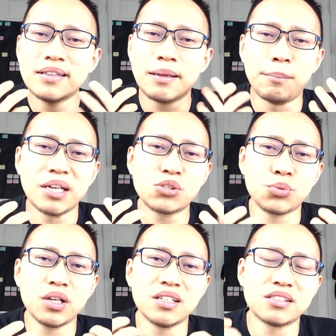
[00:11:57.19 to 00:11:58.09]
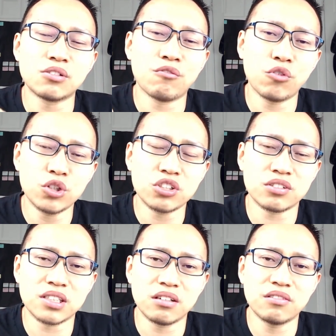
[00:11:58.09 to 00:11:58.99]
the best way is to force
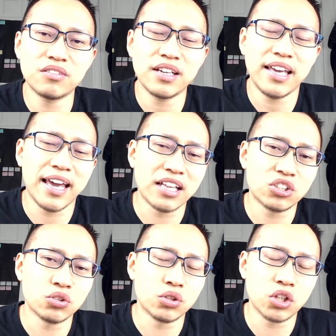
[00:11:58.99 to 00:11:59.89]
yourself and to